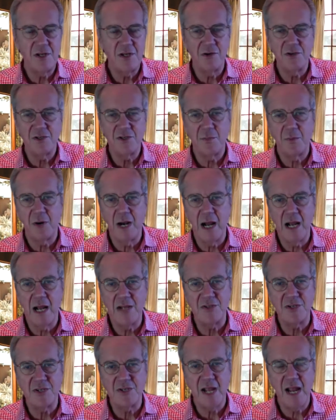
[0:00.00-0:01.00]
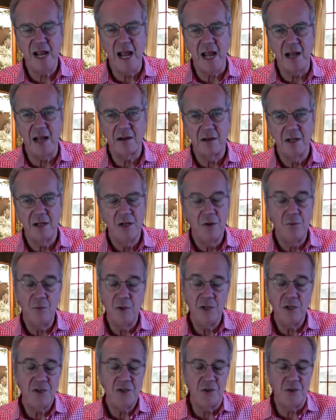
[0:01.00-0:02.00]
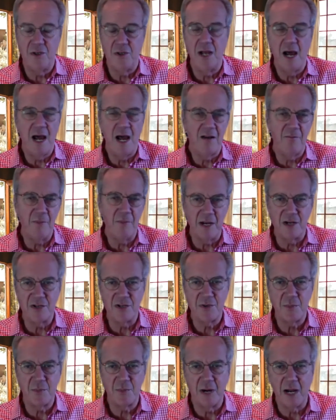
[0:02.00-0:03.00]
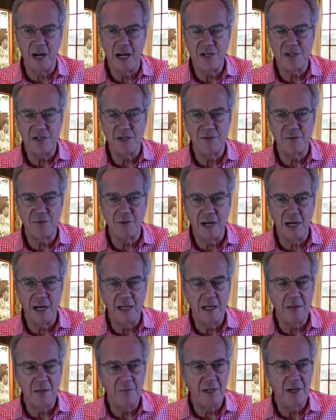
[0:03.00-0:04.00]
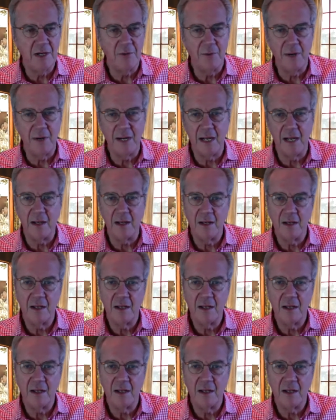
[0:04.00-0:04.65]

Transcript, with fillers: their surprise attack, which should not have been a surprise if Grant had been around.